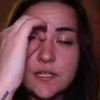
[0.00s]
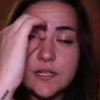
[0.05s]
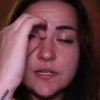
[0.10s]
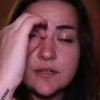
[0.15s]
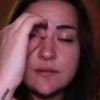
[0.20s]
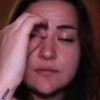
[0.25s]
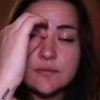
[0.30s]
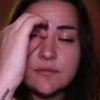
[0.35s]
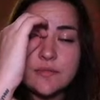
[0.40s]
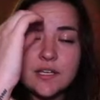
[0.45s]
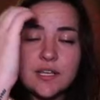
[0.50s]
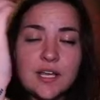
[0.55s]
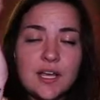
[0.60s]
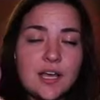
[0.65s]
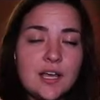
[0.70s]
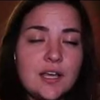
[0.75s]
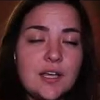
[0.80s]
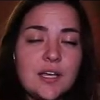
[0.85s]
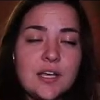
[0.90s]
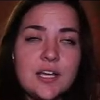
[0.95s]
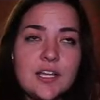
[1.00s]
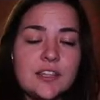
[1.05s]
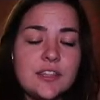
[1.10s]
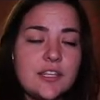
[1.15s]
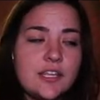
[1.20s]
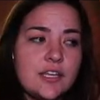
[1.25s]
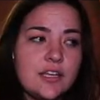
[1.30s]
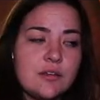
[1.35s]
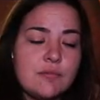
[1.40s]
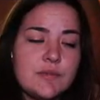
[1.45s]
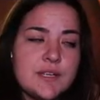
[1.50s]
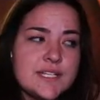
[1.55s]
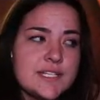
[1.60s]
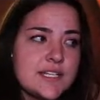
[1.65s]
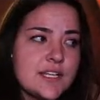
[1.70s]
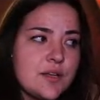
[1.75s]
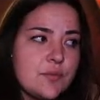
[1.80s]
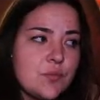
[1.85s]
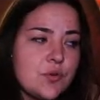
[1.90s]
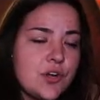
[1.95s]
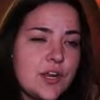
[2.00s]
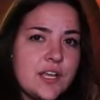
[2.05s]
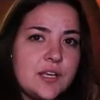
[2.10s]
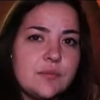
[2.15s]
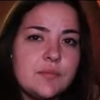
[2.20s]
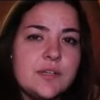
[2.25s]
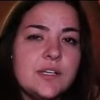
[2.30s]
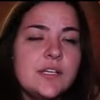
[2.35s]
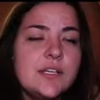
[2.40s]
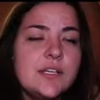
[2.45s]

I think I messed up her name,